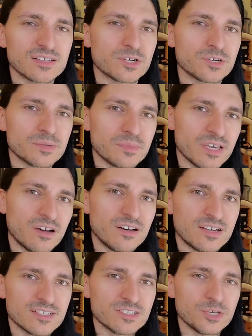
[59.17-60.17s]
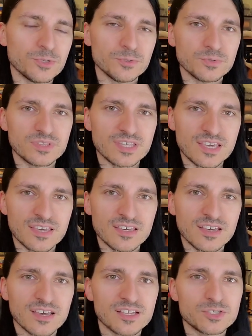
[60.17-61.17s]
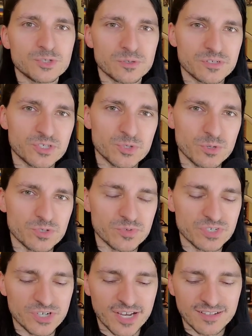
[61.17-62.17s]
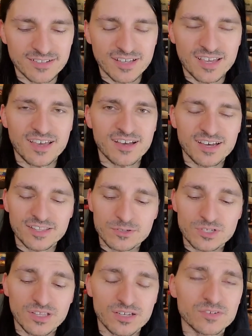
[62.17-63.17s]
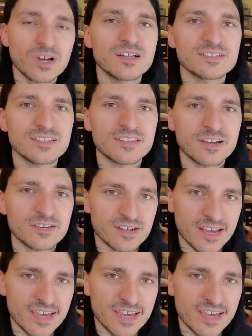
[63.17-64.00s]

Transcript: turning me on to the Jordan Sorcery channel. There's a lot of content there that